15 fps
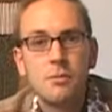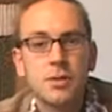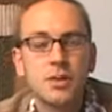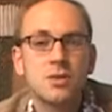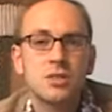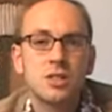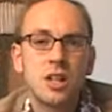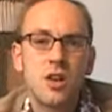
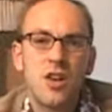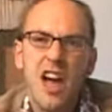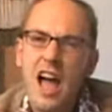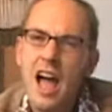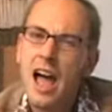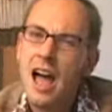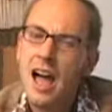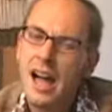but
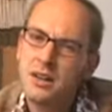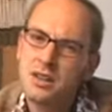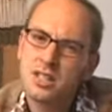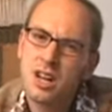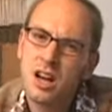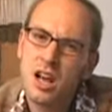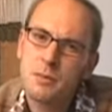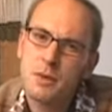also how
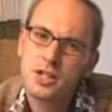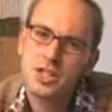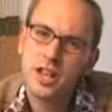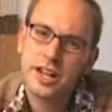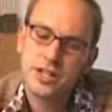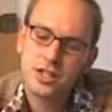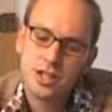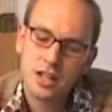does climate
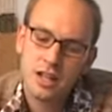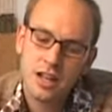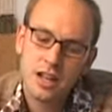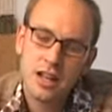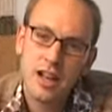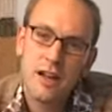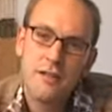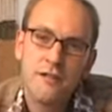change
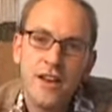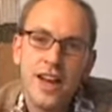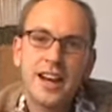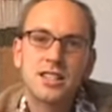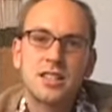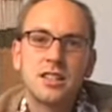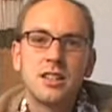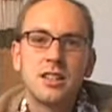
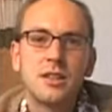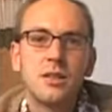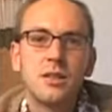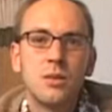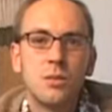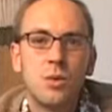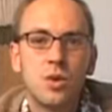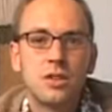affect
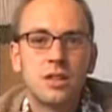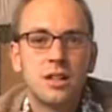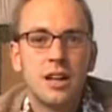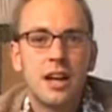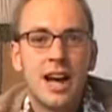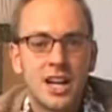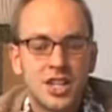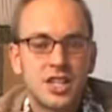
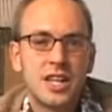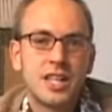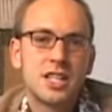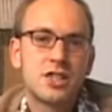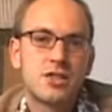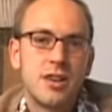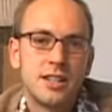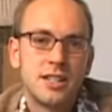what ActionAid
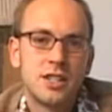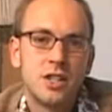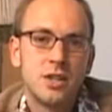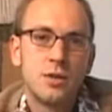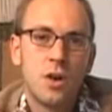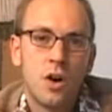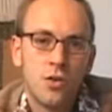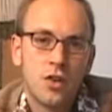is trying to
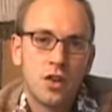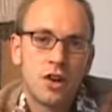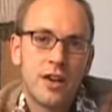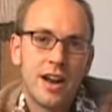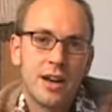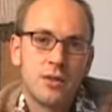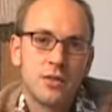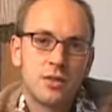do on the
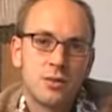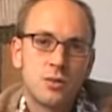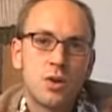ground?